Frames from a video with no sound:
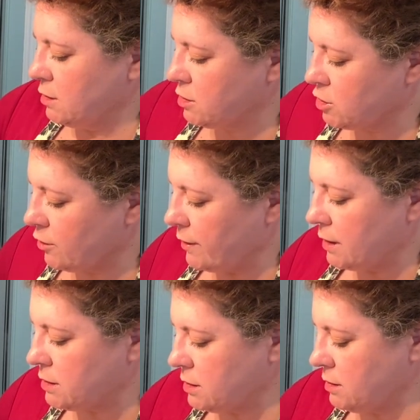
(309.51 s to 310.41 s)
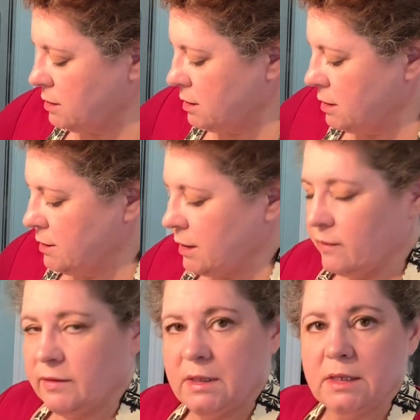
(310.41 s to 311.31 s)
stir it, that
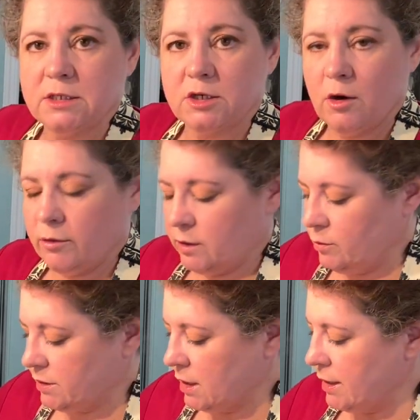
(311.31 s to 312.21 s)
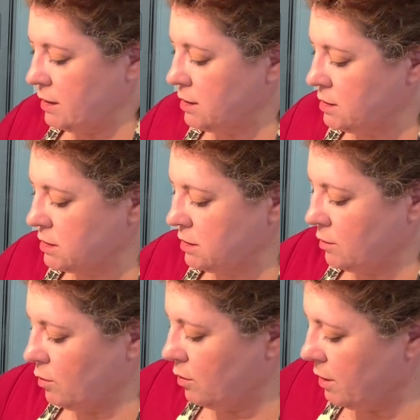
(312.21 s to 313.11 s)
everything gets coated with the onions and the
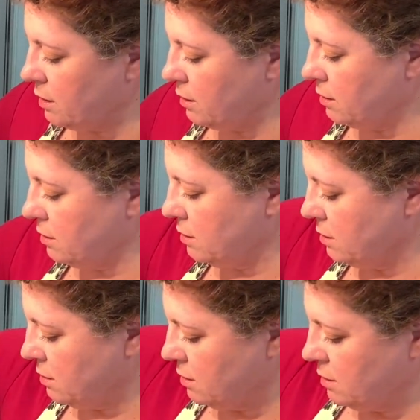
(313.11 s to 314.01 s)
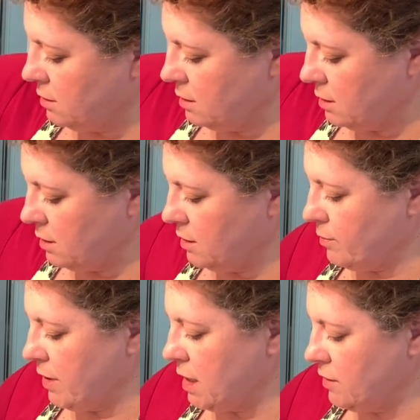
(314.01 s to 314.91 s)
oil and the
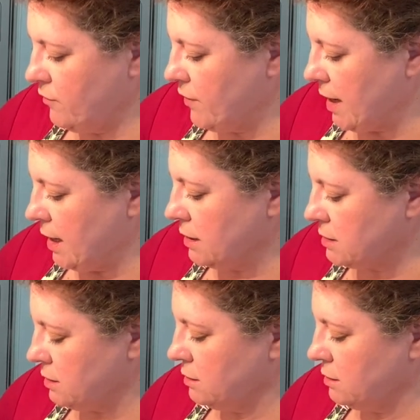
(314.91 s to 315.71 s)
bacon fat.